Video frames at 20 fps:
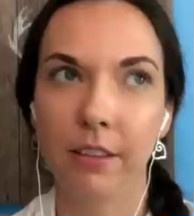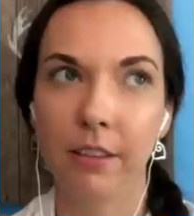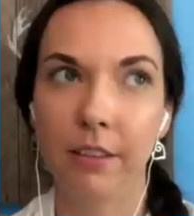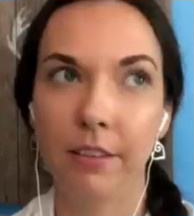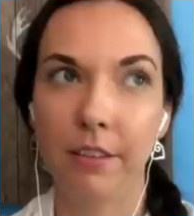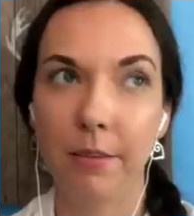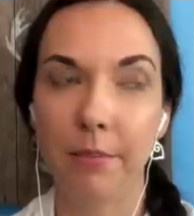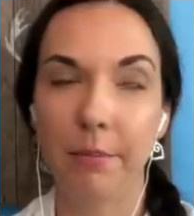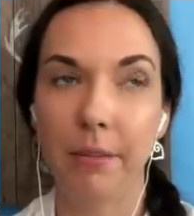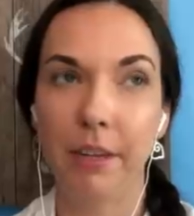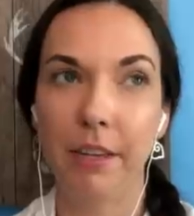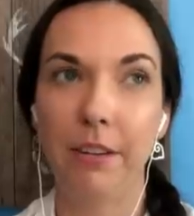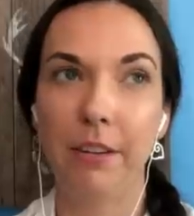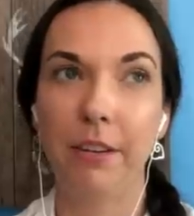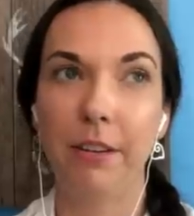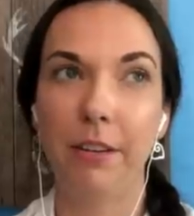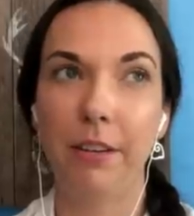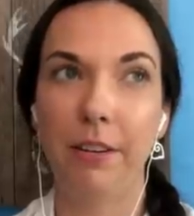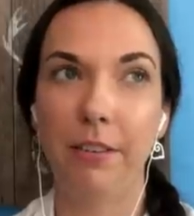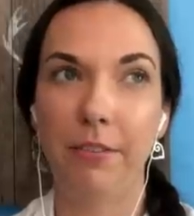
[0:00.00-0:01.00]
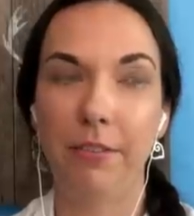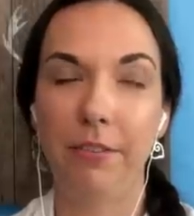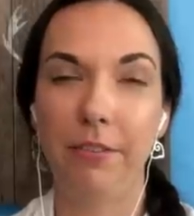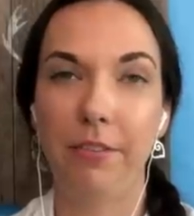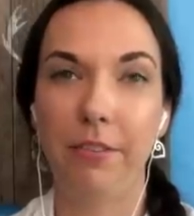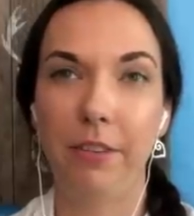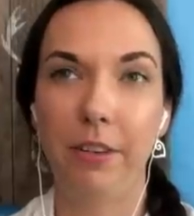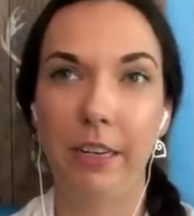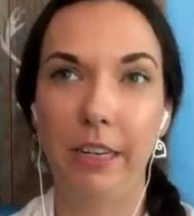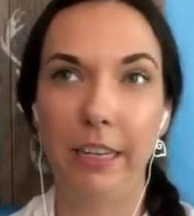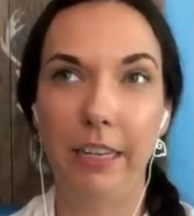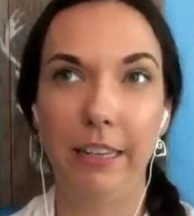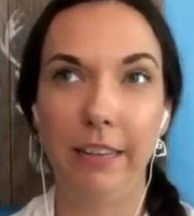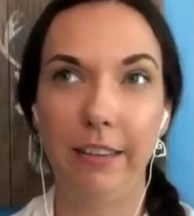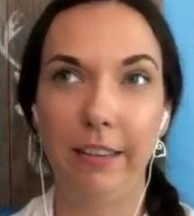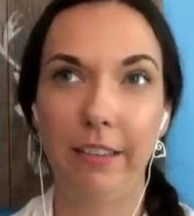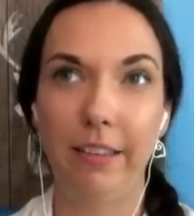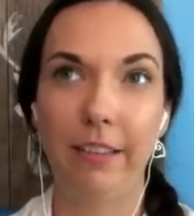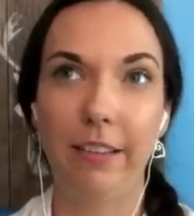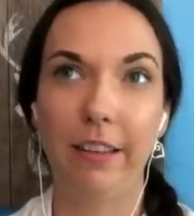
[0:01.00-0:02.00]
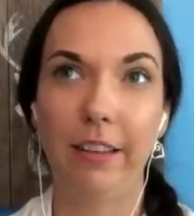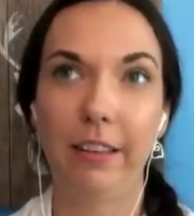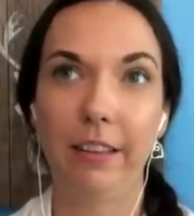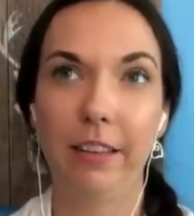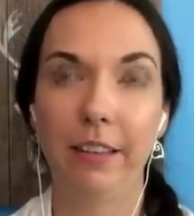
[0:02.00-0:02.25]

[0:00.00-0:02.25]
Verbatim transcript: Because he met her in France.